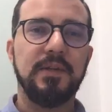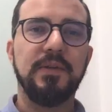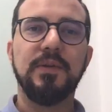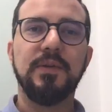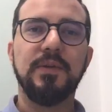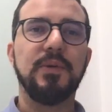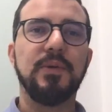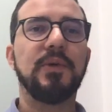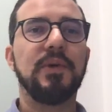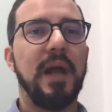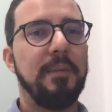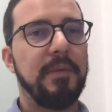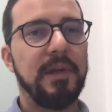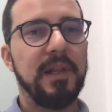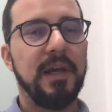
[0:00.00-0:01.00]
to
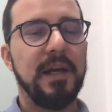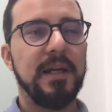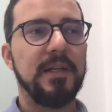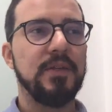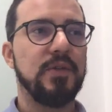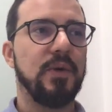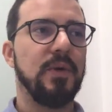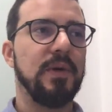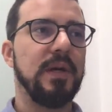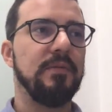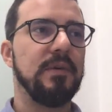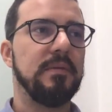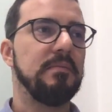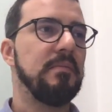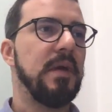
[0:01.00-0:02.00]
grab clients or
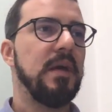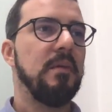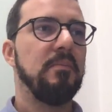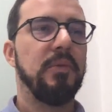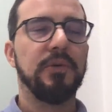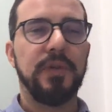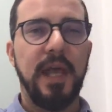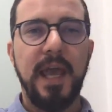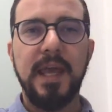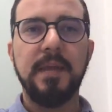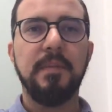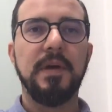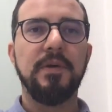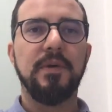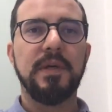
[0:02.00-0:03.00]
never put any
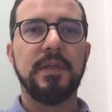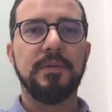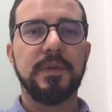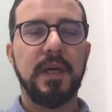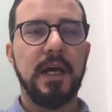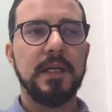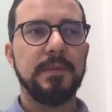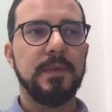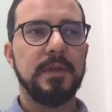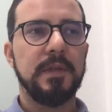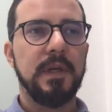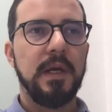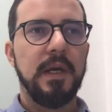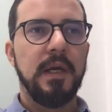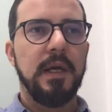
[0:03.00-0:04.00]
money on advertisement.